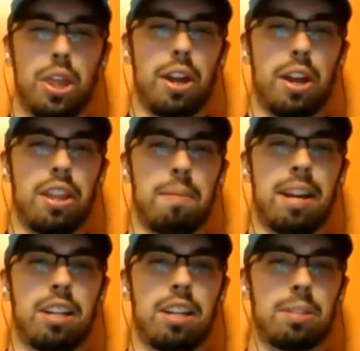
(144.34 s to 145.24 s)
thought
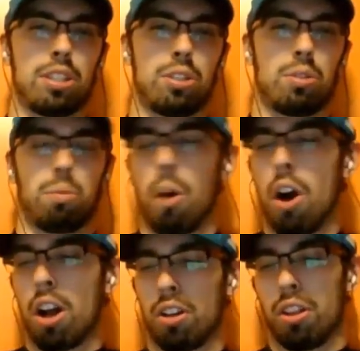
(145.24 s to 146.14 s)
that Manitoba just
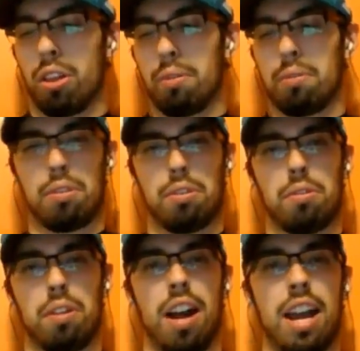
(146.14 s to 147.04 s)
walk
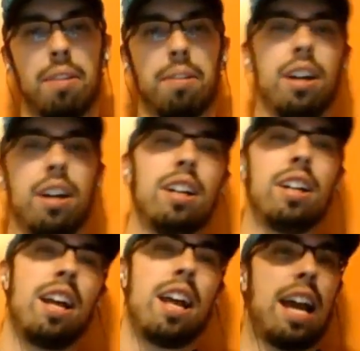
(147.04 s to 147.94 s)
through Iowa,
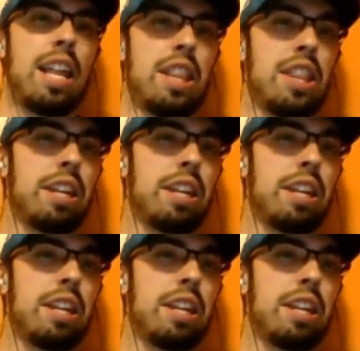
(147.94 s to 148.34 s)
and